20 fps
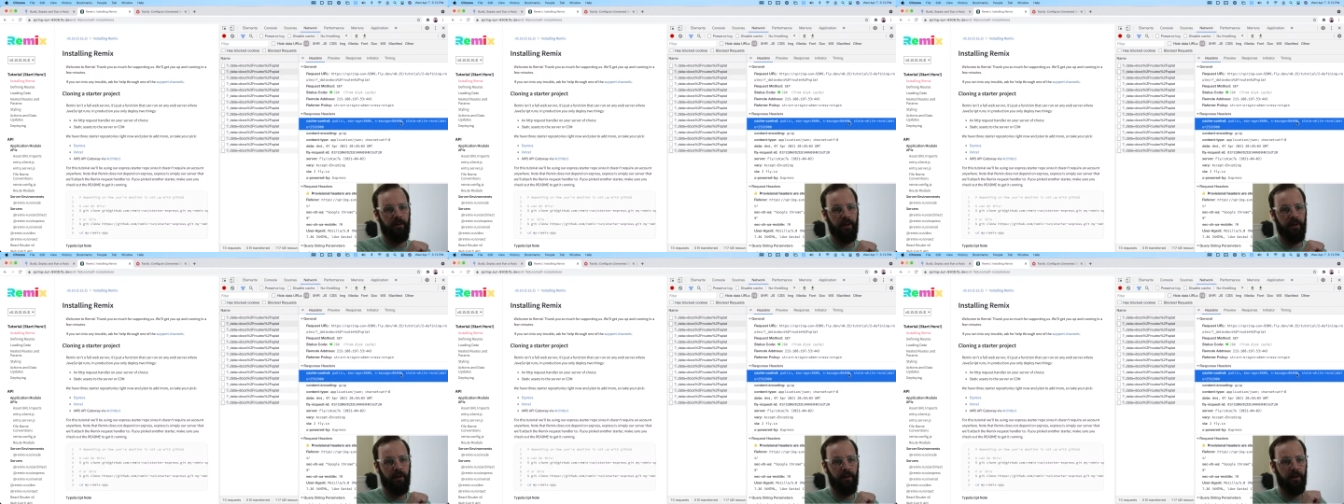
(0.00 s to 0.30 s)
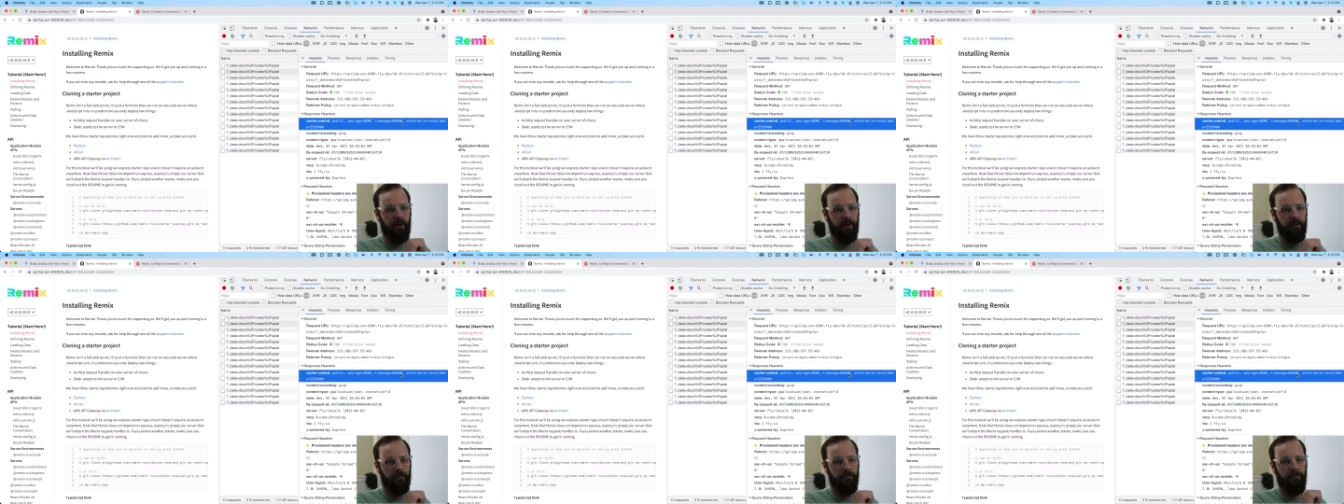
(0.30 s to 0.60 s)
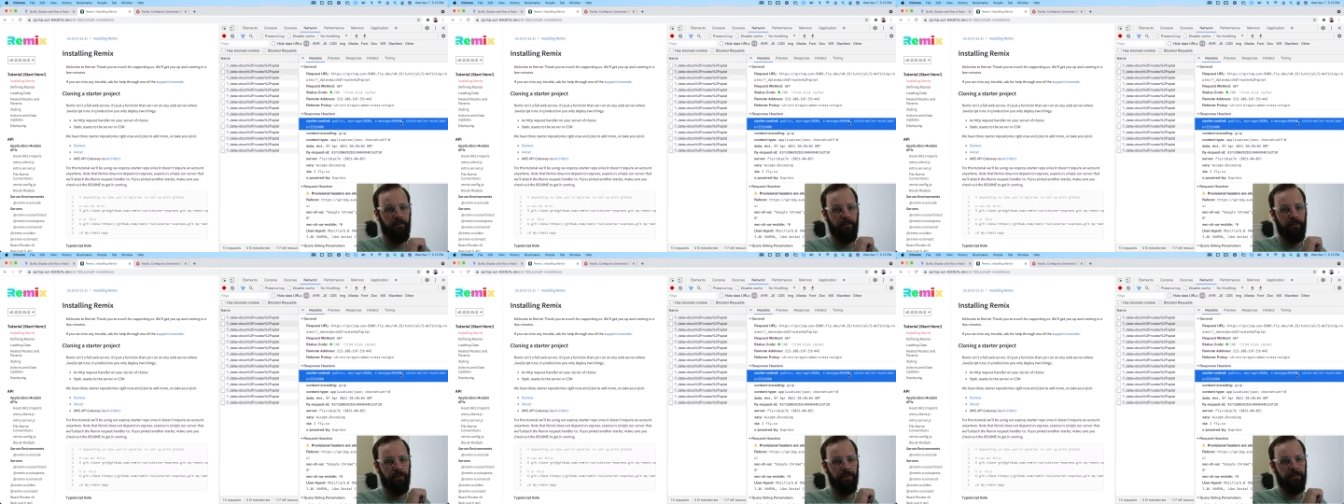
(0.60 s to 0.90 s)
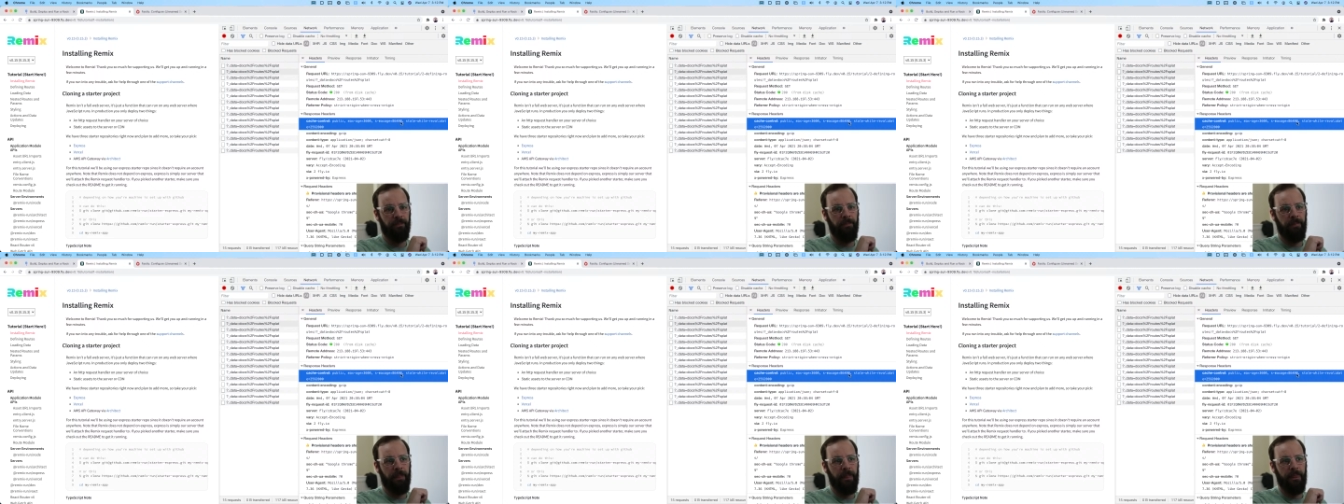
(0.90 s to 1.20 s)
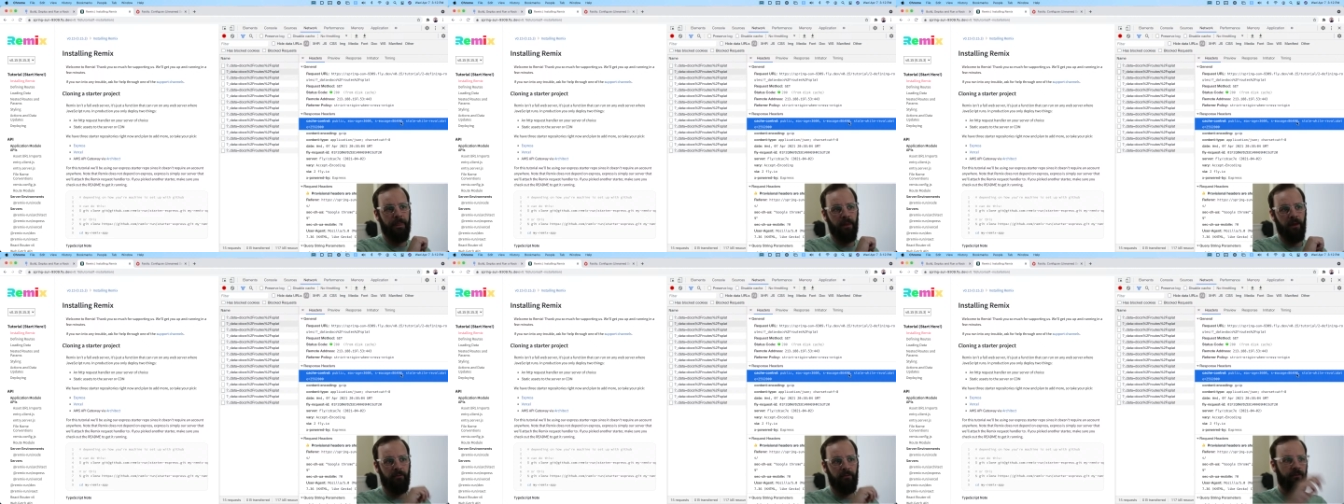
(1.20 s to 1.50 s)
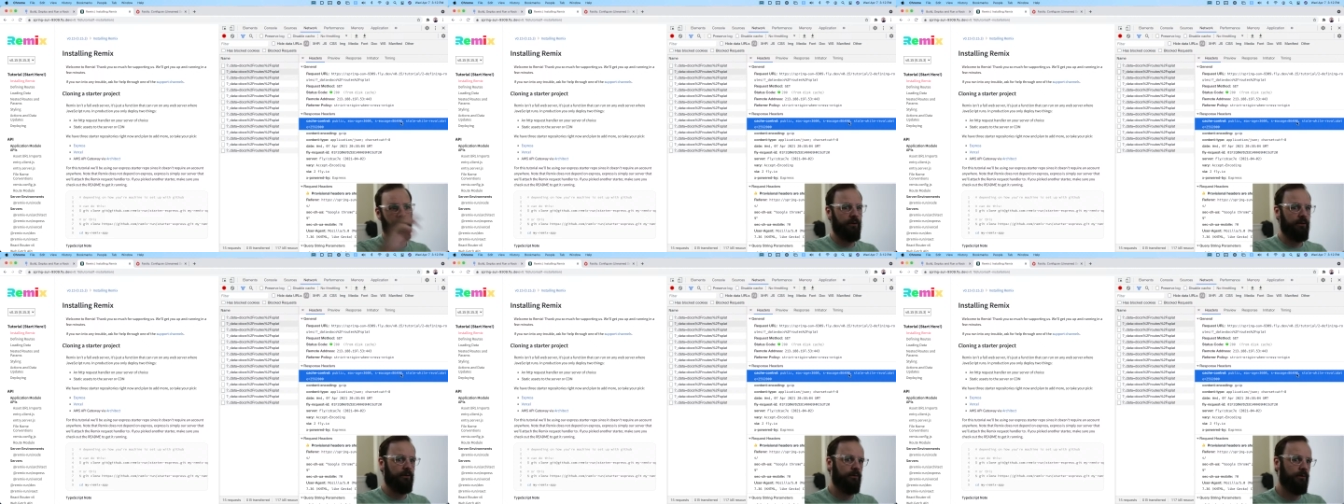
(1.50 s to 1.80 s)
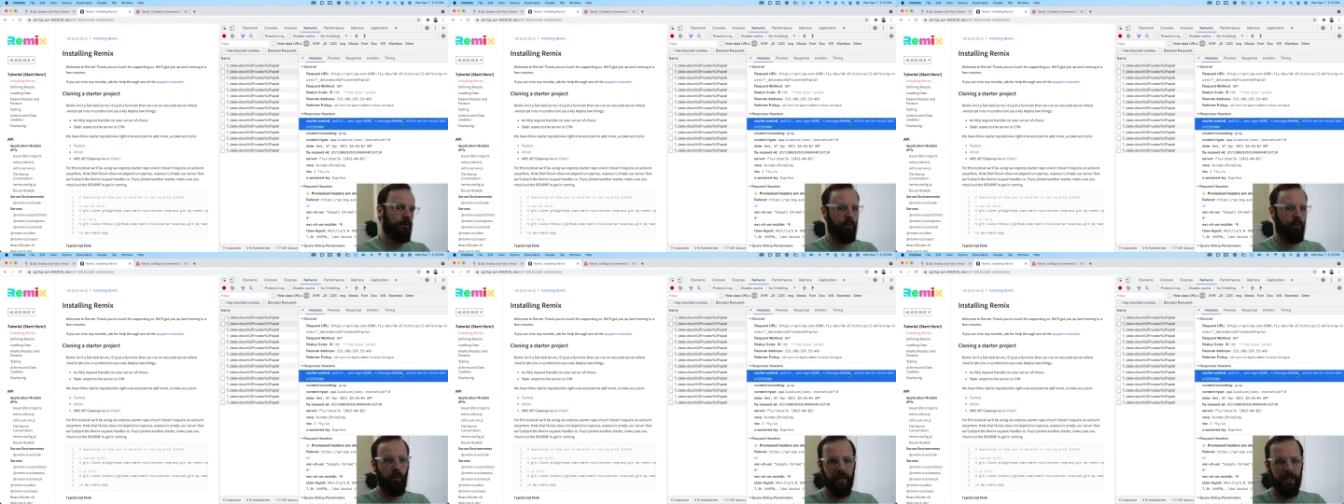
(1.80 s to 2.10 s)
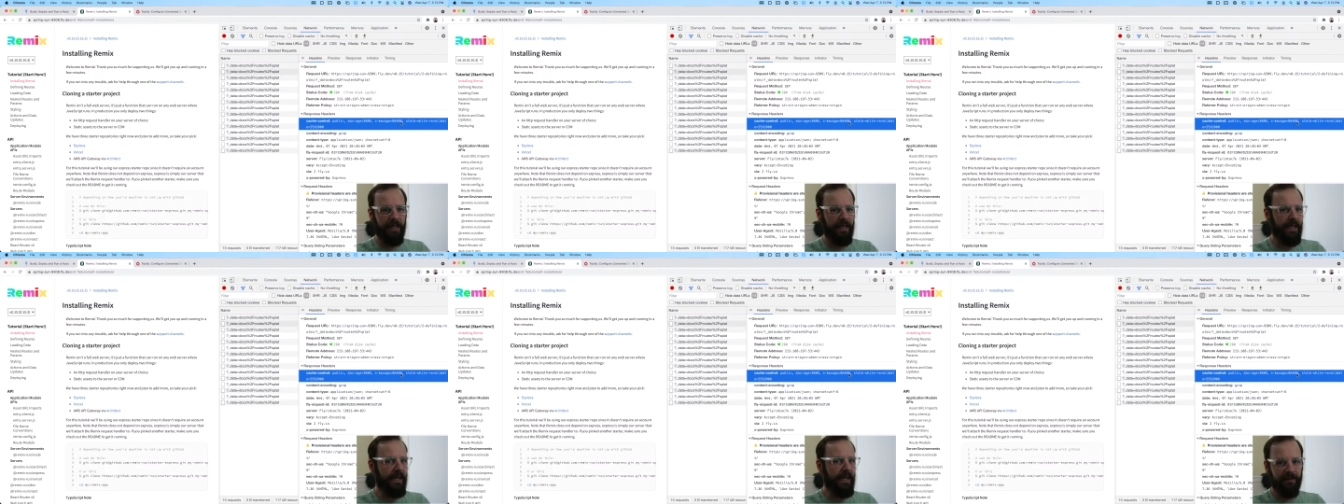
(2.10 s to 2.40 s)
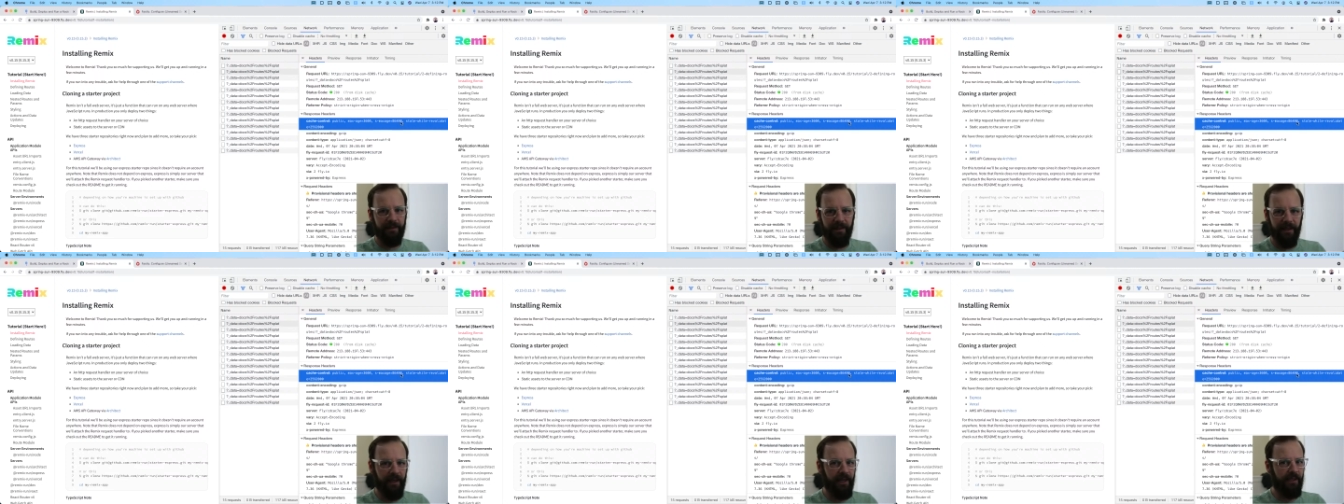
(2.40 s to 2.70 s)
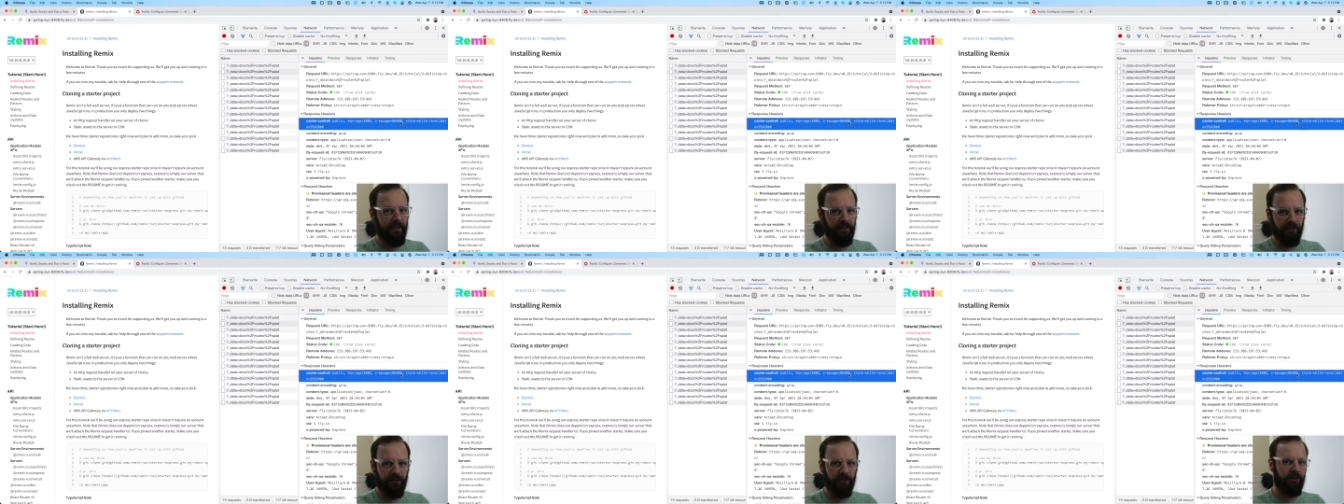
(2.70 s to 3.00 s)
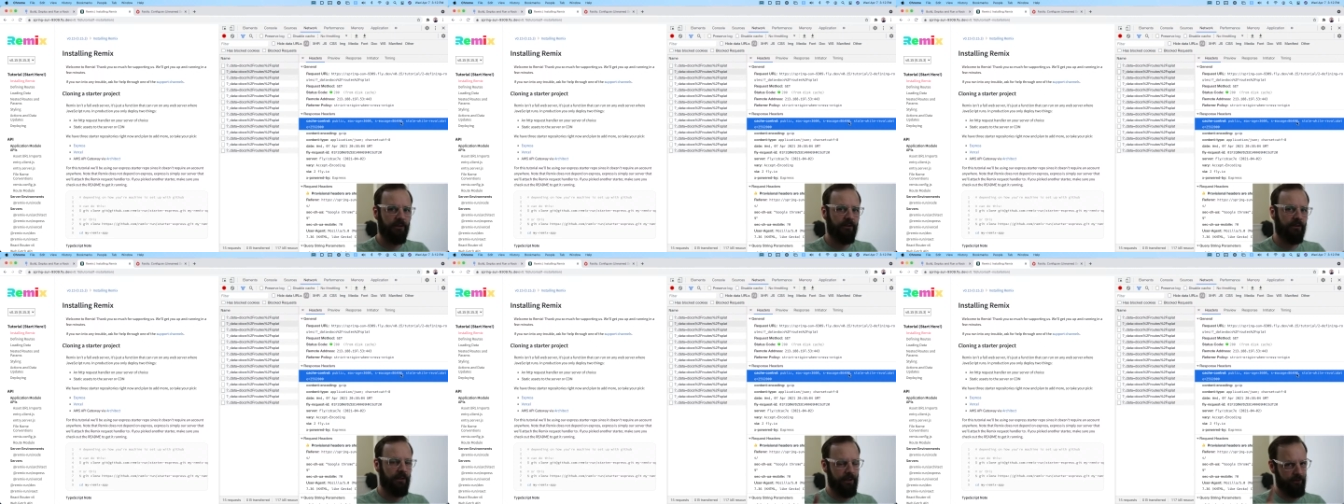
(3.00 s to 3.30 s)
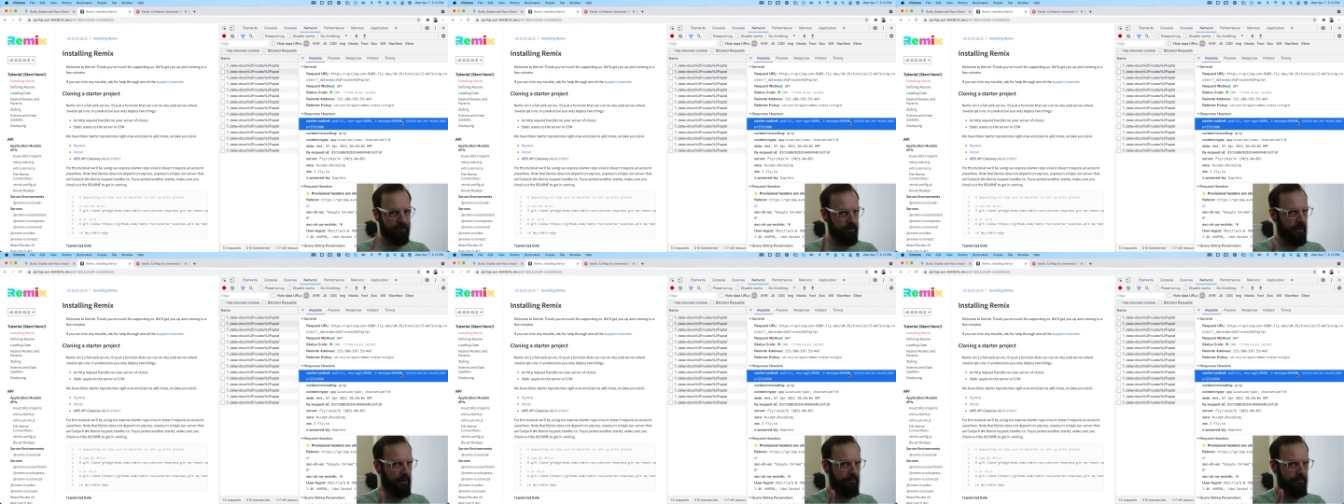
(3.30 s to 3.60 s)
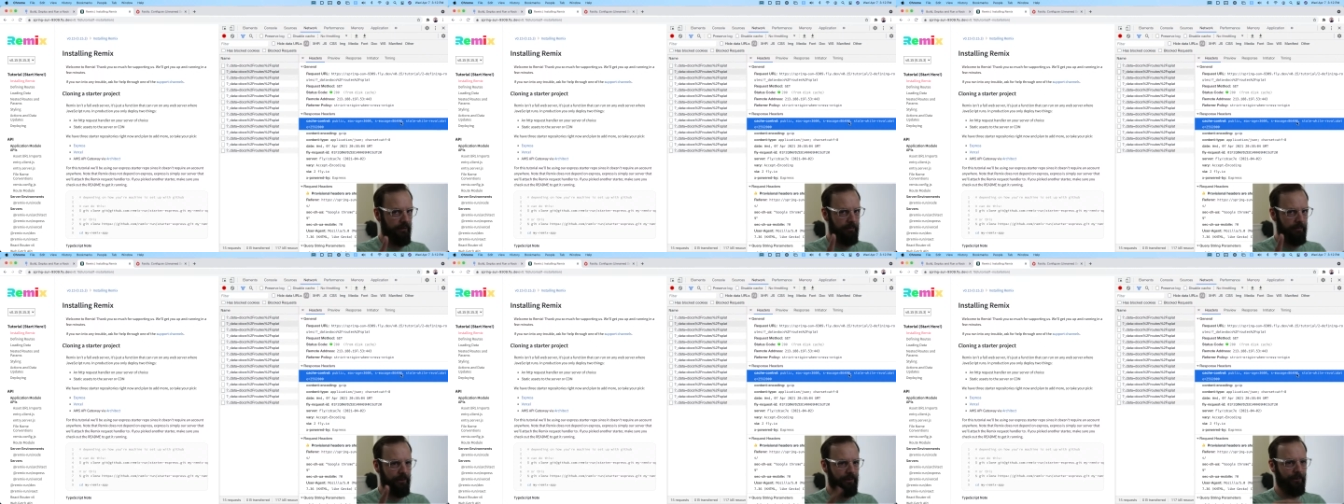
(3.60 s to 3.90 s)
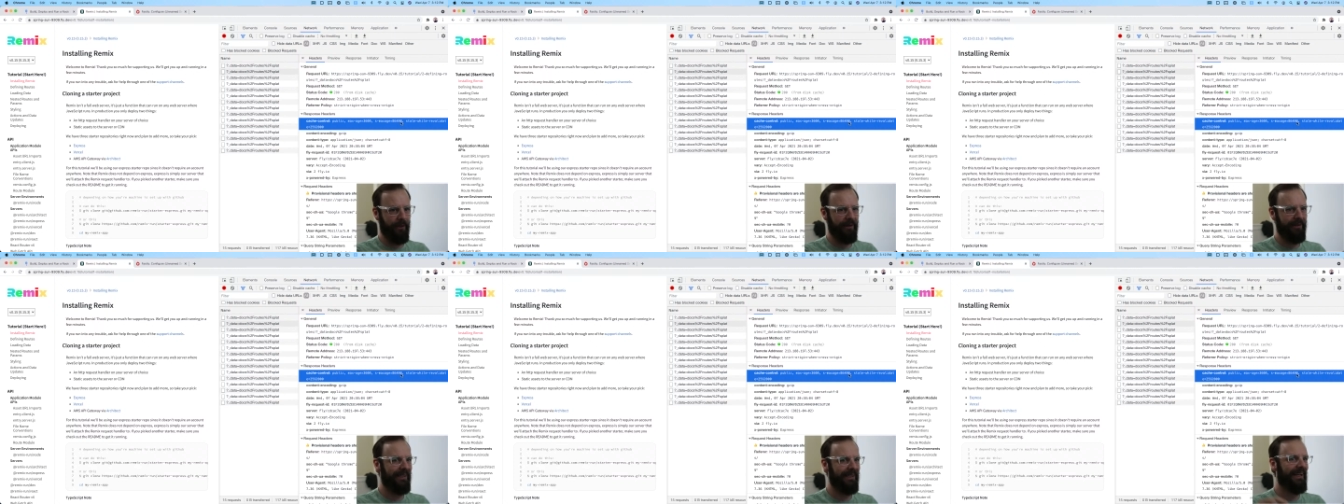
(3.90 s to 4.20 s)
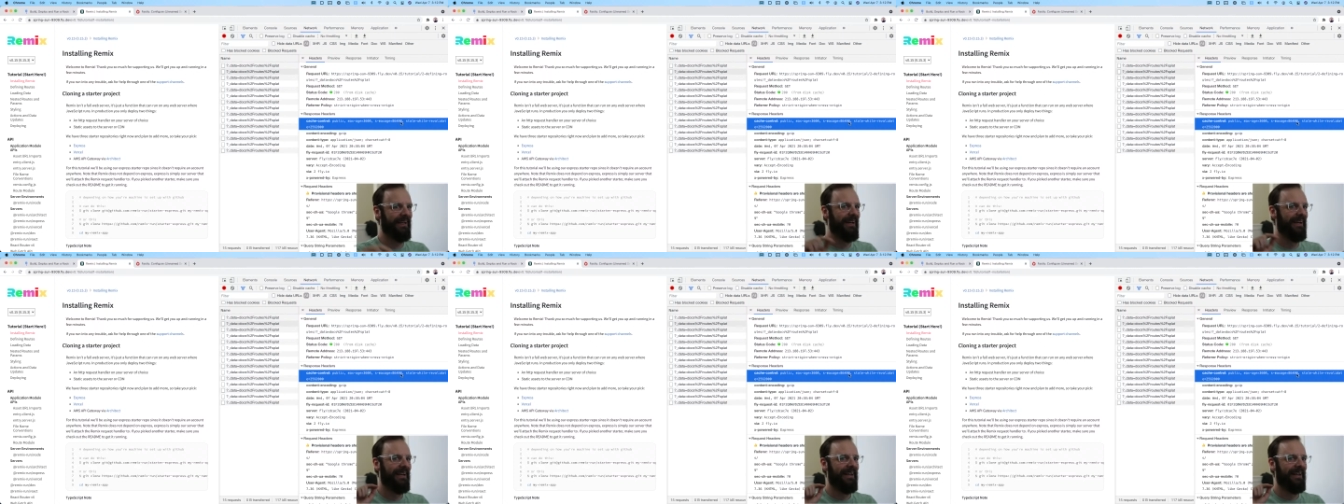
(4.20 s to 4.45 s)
for 28 days, and it's not February,